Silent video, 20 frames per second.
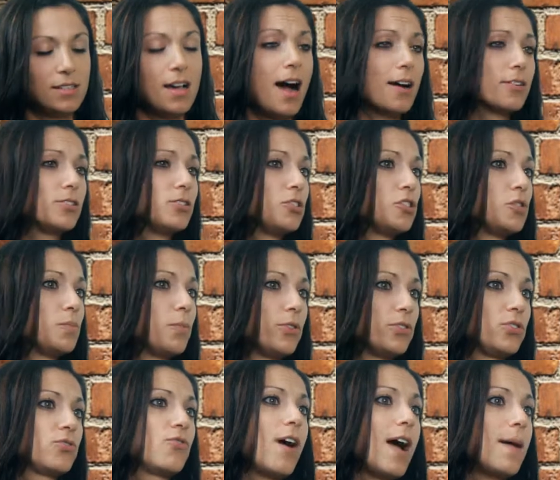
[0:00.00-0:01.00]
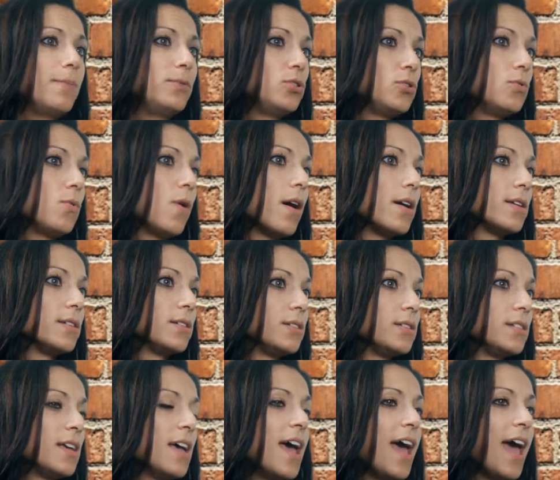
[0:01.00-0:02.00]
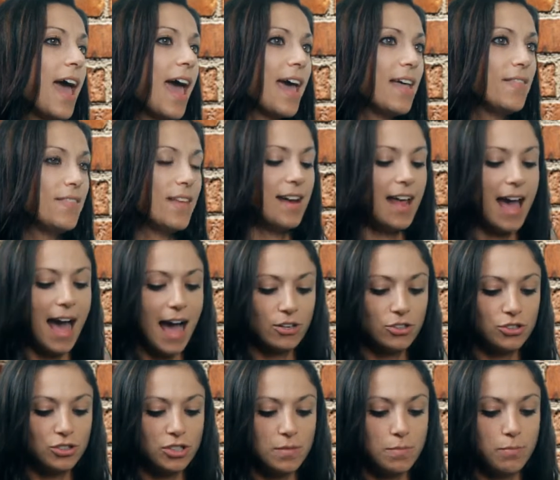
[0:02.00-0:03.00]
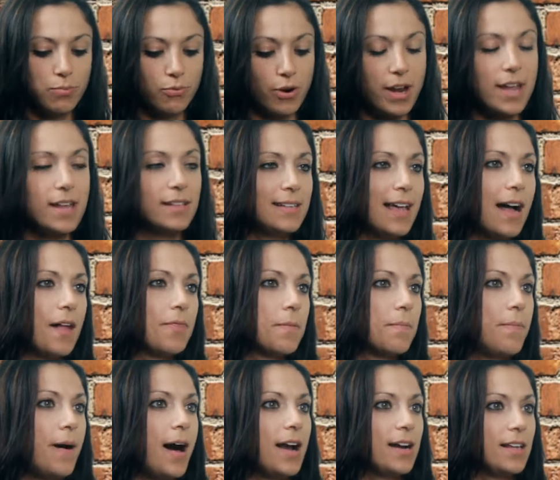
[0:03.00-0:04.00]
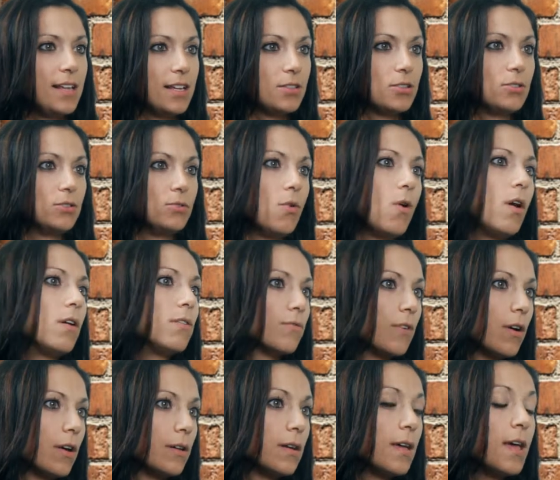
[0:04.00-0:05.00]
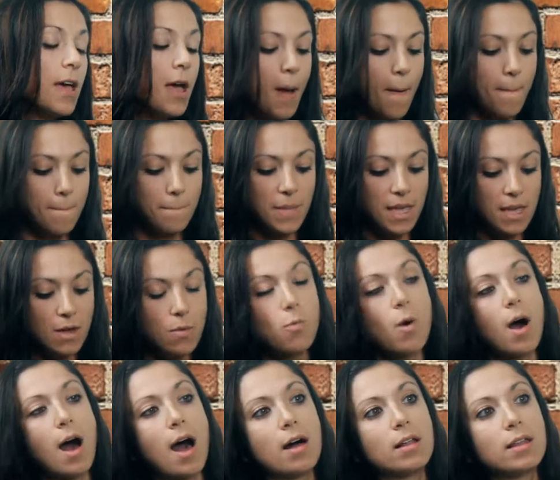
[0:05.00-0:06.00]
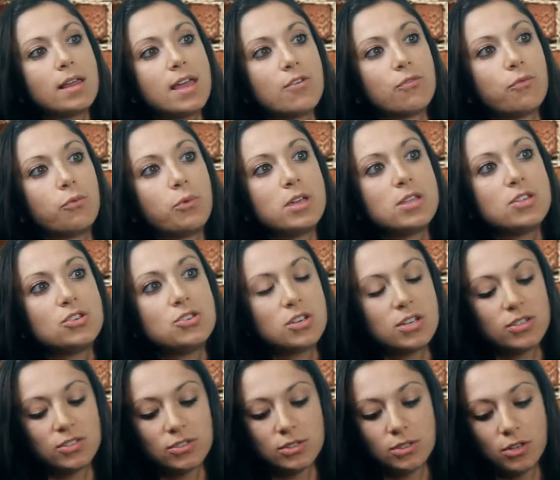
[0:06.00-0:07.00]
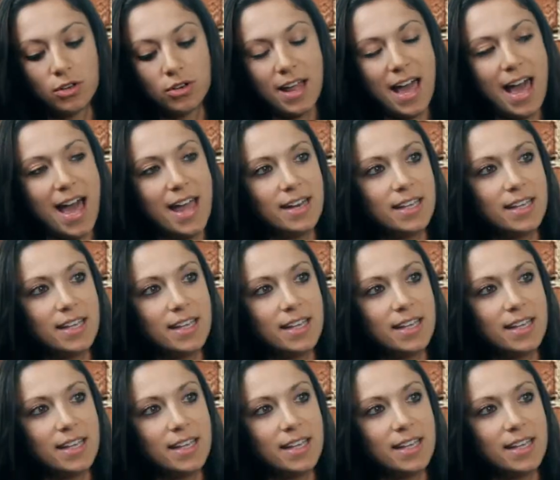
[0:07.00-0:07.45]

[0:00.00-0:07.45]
doctors prescribe to us and that actually break down the body in the long run. Meanwhile, if we just learn how